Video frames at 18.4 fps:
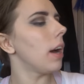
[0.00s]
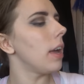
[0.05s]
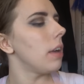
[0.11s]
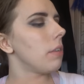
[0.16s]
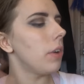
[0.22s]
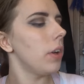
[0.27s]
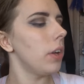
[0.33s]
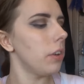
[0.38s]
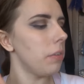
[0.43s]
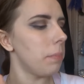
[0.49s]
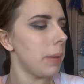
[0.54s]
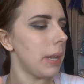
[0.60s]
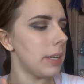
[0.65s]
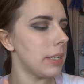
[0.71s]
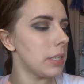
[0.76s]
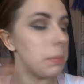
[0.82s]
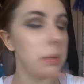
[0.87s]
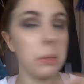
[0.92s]
I have heard of
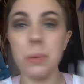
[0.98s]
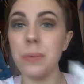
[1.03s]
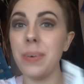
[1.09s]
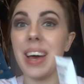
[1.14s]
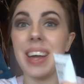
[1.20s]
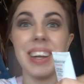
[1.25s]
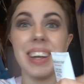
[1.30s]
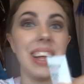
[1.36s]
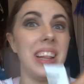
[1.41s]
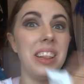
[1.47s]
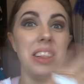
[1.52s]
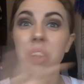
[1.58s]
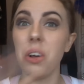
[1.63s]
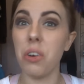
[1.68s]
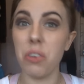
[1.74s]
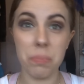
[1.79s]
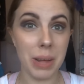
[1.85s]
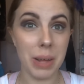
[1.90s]
Balance Me. We've had a
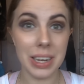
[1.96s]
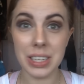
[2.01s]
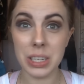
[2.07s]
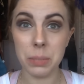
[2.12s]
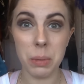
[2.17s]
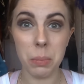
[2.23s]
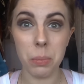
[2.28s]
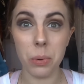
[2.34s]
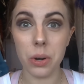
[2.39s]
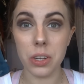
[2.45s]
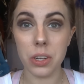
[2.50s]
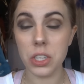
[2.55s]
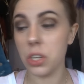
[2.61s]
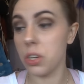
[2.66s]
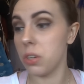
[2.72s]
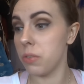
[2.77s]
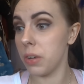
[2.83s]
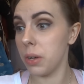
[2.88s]
lot of Balance Me
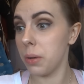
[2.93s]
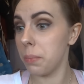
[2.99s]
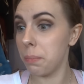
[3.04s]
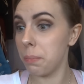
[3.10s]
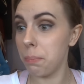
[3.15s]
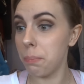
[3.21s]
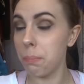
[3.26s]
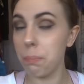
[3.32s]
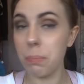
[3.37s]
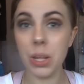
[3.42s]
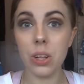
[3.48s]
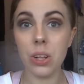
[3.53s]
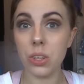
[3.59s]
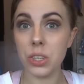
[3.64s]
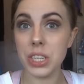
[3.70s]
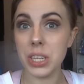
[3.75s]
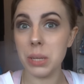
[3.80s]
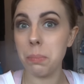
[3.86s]
products over
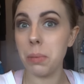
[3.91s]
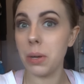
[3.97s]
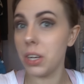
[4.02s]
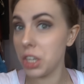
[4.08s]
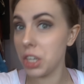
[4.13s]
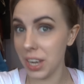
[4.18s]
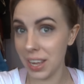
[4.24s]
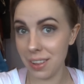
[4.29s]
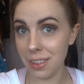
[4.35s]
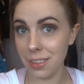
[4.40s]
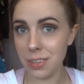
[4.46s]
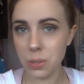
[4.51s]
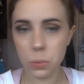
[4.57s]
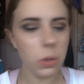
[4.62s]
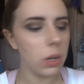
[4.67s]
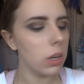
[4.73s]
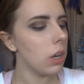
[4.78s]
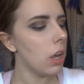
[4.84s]
Glossy, Birch and this
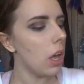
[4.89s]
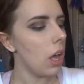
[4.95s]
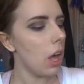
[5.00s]
one.